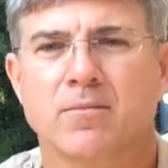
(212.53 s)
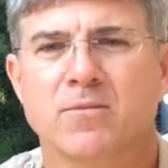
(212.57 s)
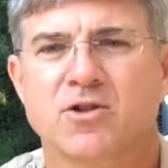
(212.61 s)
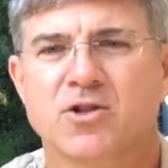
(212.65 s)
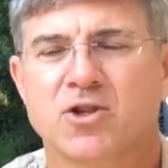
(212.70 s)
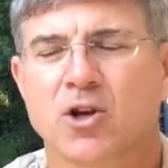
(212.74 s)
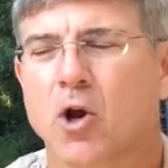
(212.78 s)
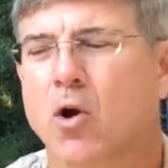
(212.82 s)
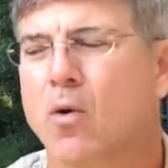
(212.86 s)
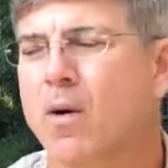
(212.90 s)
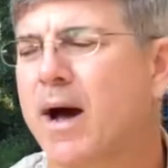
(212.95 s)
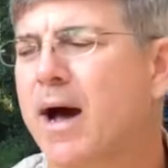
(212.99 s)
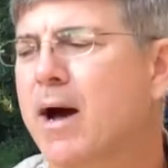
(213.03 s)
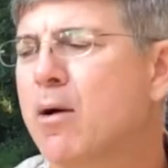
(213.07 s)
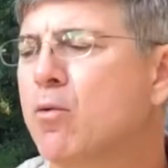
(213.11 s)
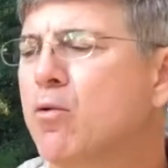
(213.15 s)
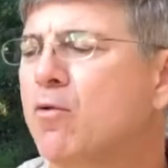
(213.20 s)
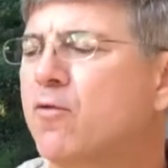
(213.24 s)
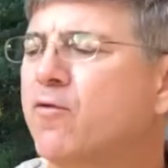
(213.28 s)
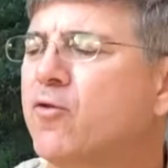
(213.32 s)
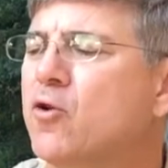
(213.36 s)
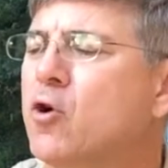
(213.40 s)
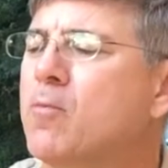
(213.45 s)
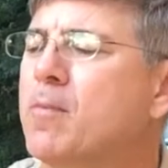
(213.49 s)
So I will
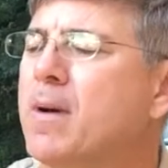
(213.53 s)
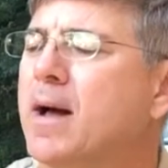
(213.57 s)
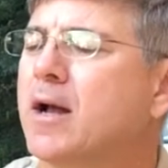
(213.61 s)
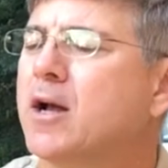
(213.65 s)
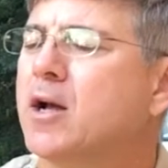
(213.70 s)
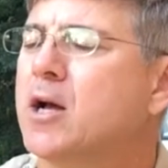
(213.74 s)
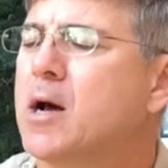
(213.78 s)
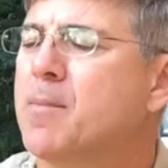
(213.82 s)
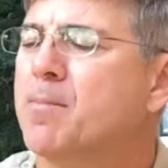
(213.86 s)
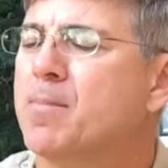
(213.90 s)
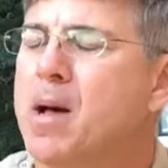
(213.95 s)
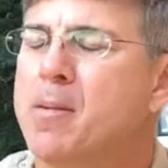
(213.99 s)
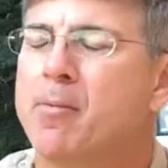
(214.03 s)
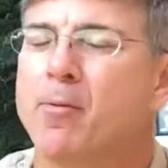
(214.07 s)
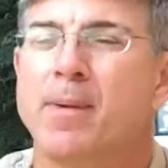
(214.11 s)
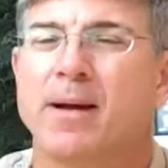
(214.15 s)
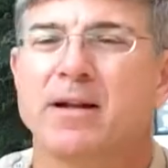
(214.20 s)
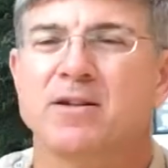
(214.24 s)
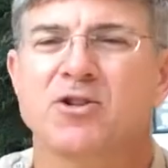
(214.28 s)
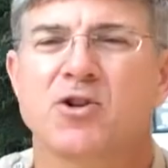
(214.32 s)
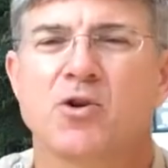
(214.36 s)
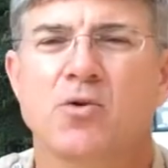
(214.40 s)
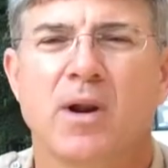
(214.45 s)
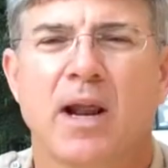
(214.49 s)
fill my cup up
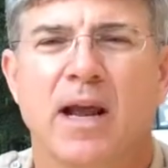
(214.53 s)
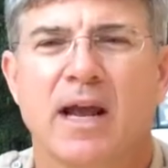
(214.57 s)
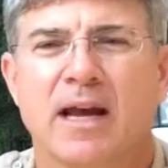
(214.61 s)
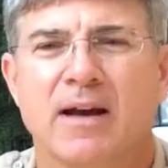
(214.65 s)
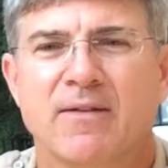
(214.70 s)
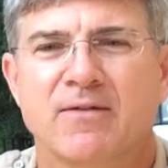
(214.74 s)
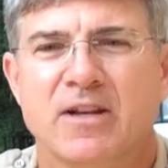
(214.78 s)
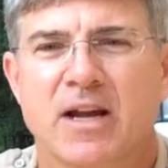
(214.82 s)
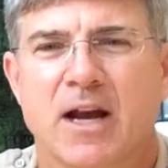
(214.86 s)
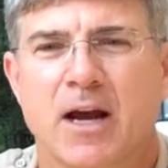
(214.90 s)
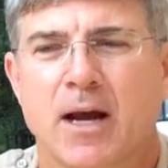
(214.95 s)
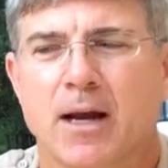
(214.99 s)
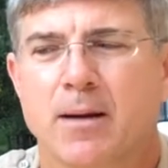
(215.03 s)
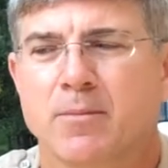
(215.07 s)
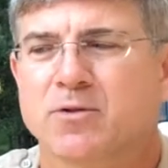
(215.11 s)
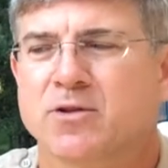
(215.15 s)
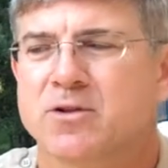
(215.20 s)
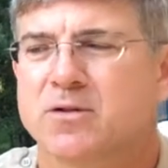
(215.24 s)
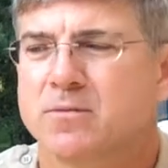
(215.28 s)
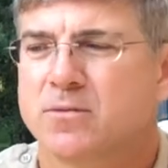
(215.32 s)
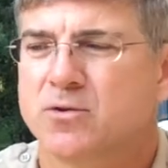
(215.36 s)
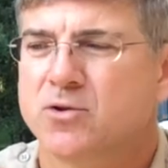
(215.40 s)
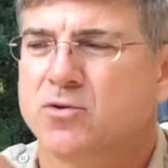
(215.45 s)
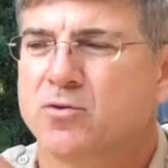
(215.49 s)
about 2.5 times,
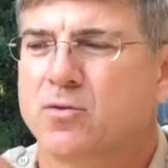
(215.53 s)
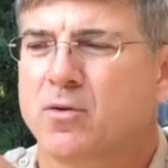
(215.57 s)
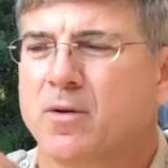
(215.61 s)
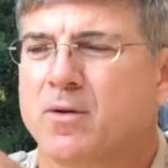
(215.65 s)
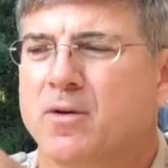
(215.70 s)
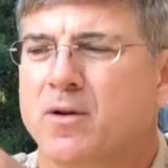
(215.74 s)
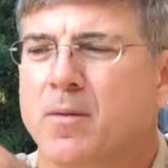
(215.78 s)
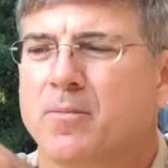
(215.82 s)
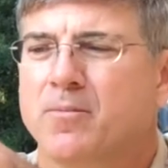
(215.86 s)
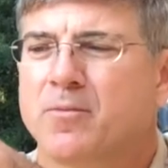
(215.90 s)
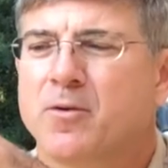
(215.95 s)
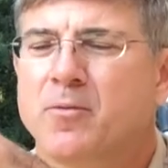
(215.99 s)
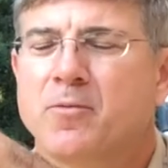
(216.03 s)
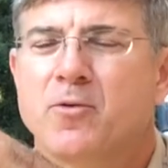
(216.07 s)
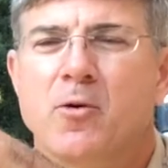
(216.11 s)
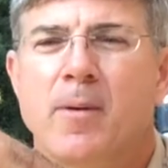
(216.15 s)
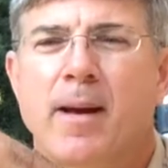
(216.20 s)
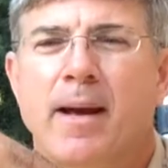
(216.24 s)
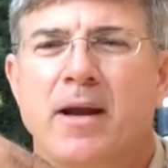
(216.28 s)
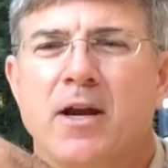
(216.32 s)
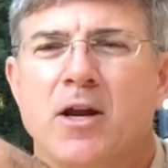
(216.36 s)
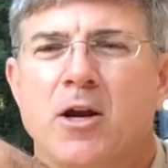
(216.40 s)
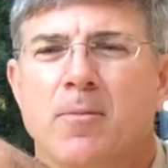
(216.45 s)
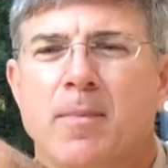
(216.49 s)
up to
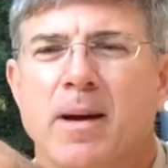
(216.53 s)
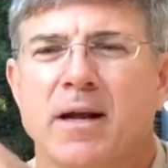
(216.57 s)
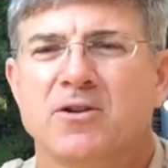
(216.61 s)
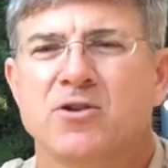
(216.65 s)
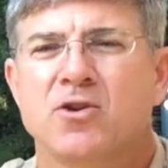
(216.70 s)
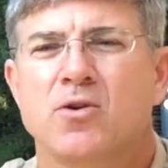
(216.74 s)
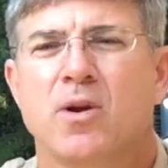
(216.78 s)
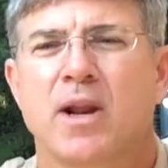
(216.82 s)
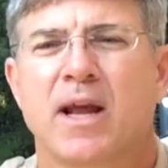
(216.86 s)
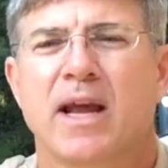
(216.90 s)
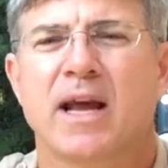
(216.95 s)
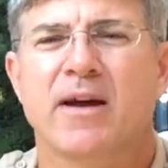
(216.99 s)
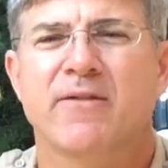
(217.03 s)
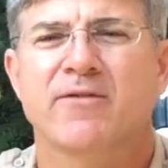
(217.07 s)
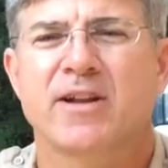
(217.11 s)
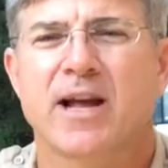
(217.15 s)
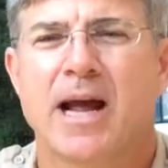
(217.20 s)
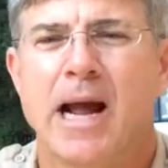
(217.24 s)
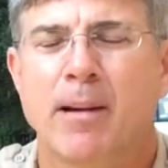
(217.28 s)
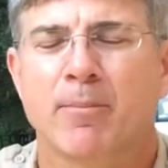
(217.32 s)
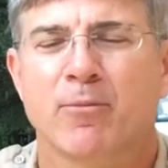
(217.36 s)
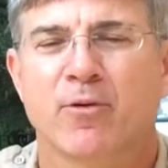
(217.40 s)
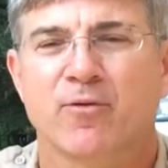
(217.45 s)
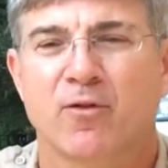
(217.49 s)
about here, about 2.5
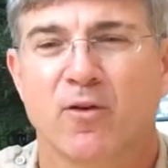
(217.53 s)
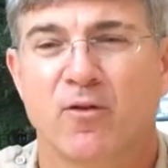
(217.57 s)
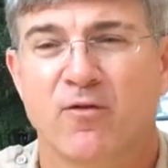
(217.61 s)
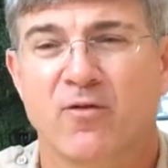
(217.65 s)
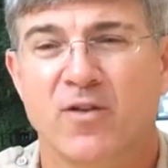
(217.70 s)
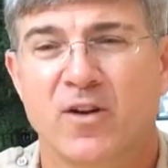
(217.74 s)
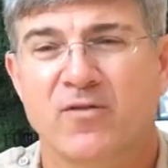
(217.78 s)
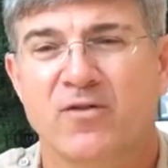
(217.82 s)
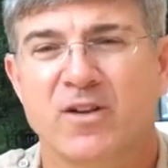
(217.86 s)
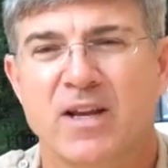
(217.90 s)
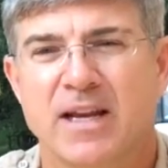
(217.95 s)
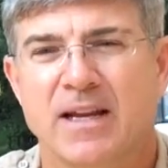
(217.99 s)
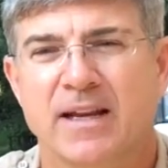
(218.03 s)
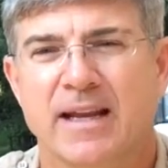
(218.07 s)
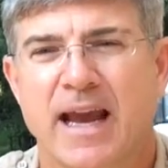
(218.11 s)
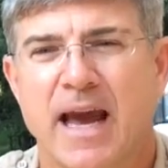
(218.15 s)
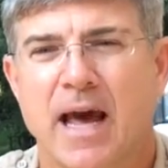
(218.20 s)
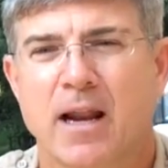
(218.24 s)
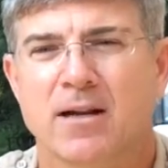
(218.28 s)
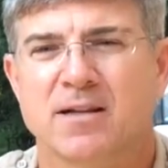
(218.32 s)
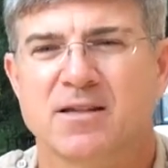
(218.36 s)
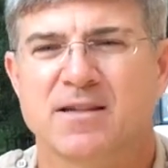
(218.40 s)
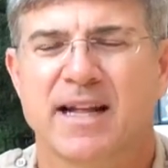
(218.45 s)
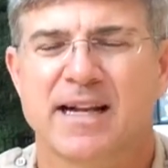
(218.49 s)
times for 15
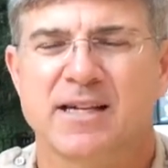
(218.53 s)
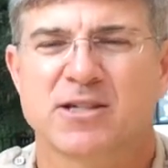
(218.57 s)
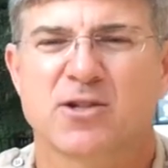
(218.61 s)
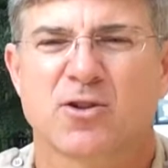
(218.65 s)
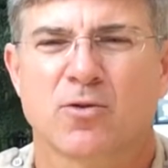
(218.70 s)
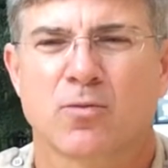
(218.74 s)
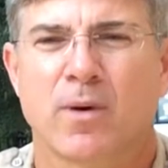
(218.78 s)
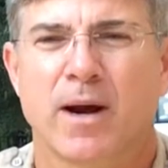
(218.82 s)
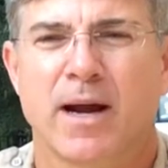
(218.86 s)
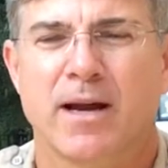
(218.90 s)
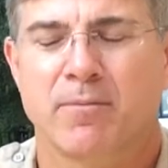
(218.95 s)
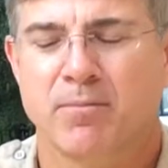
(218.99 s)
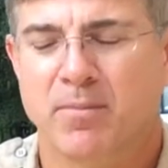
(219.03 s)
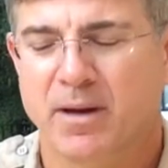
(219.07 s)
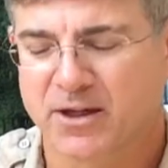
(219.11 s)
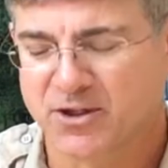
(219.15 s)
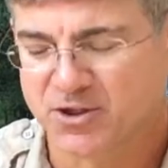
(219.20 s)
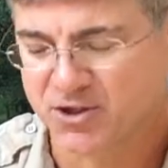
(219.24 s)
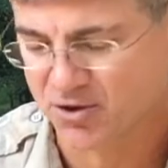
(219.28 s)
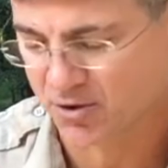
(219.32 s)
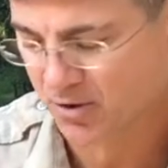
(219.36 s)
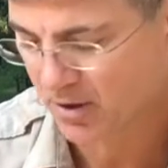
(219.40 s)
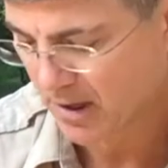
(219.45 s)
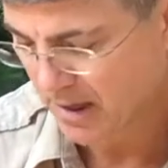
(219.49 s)
gallons. That's the right
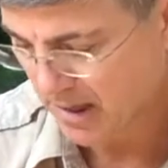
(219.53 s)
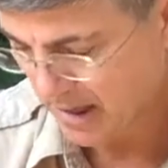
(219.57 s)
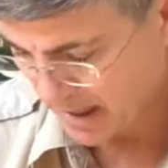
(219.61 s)
mixture.